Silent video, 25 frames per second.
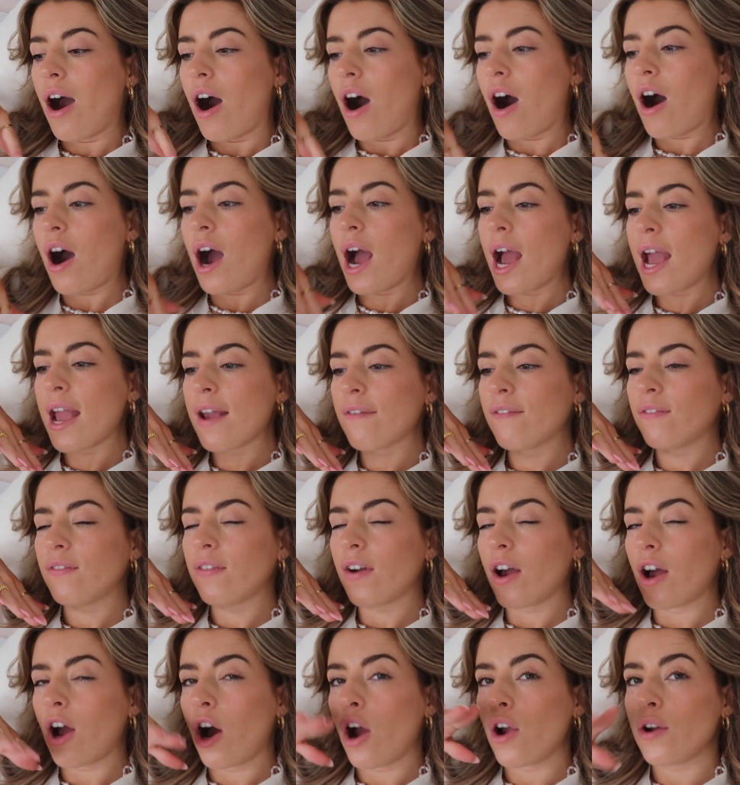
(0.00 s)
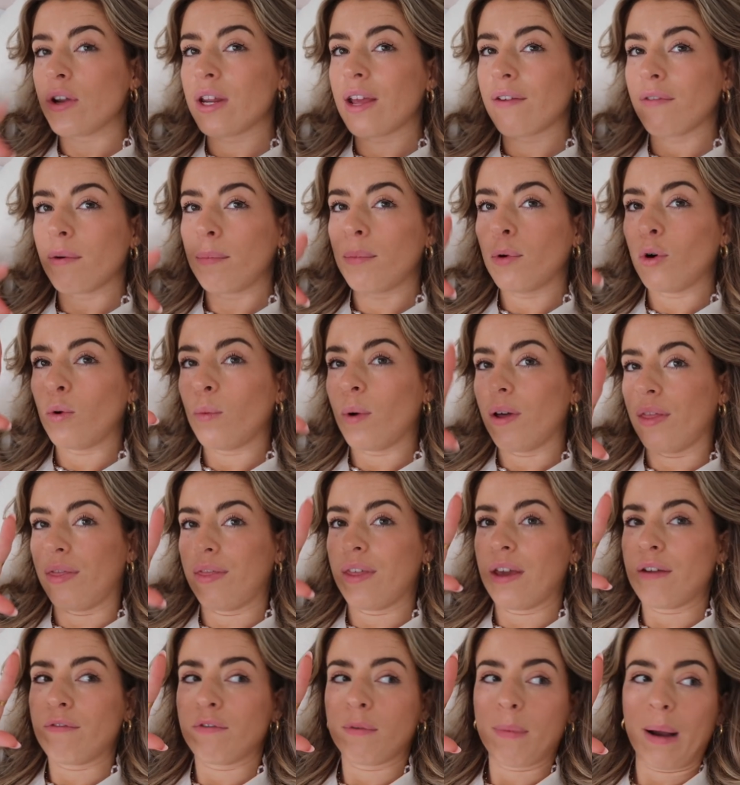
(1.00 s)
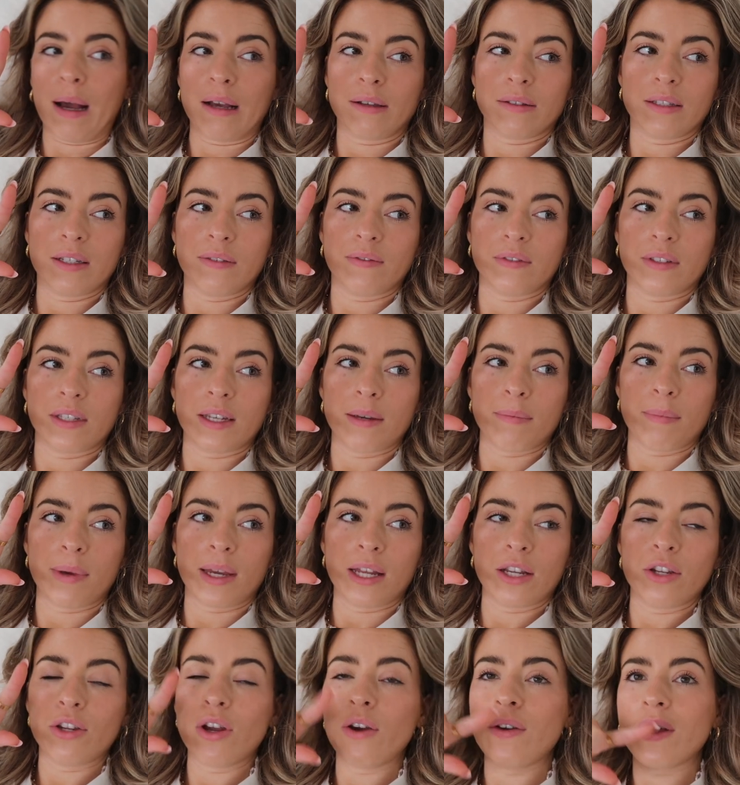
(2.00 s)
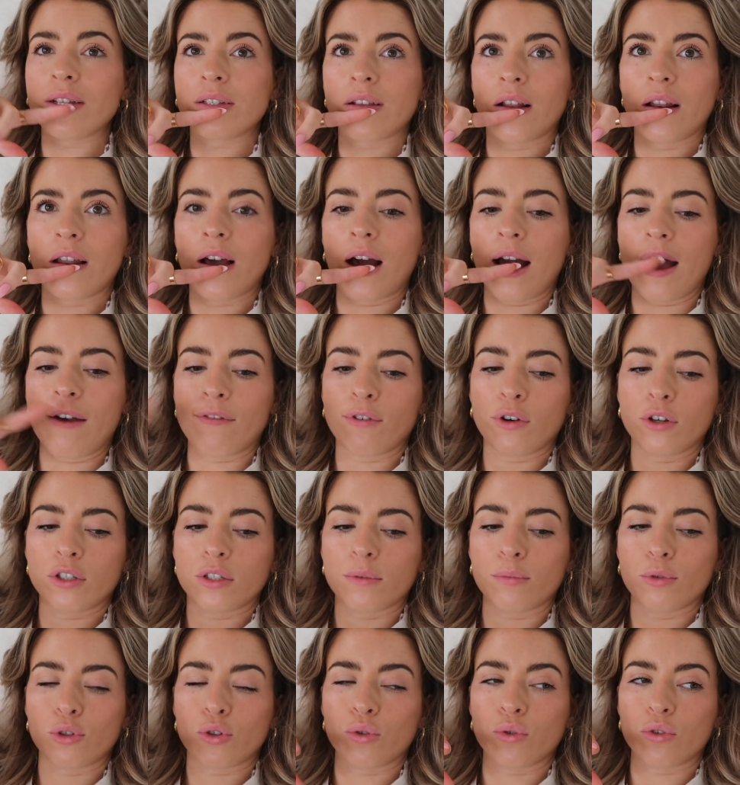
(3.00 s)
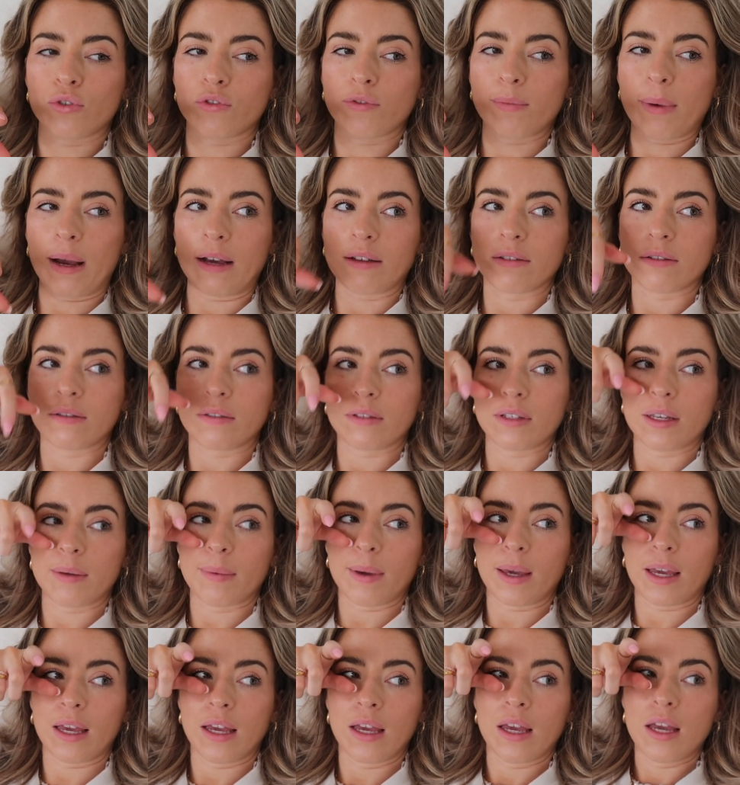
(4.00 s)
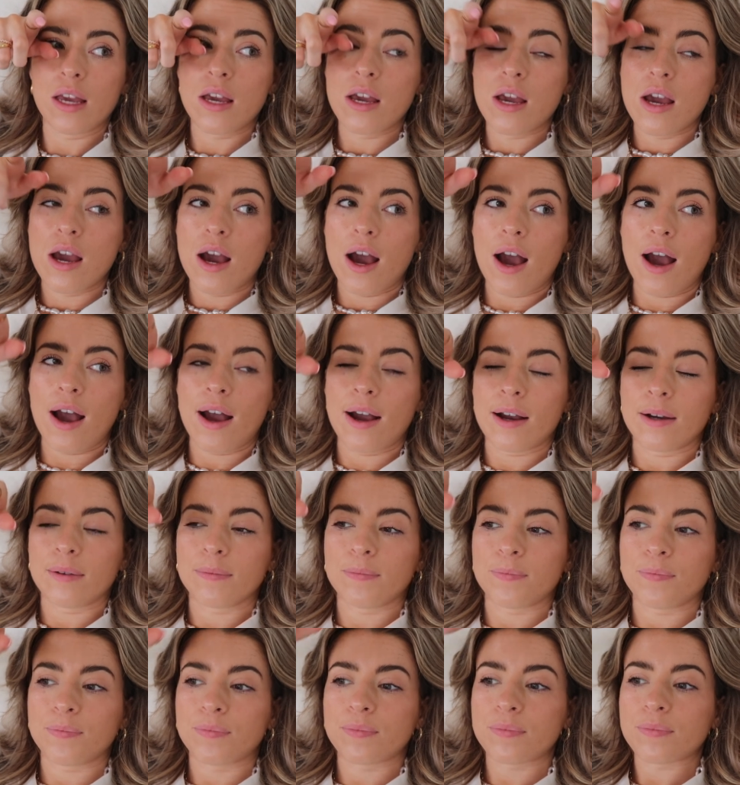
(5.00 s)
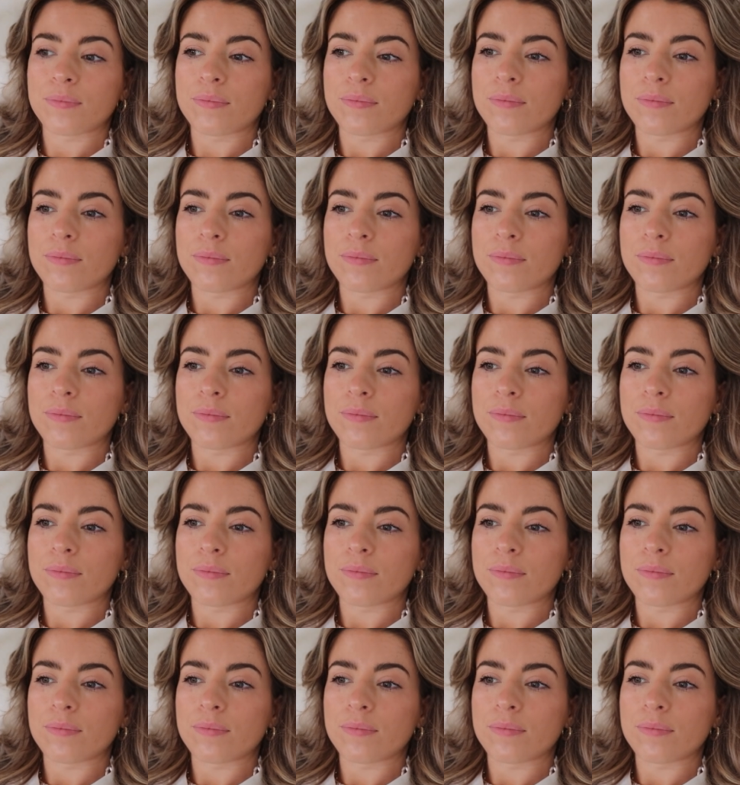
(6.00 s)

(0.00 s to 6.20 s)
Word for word: i only ever bought one thing from house of cb no that's a lie i've got some shorts from house of cb um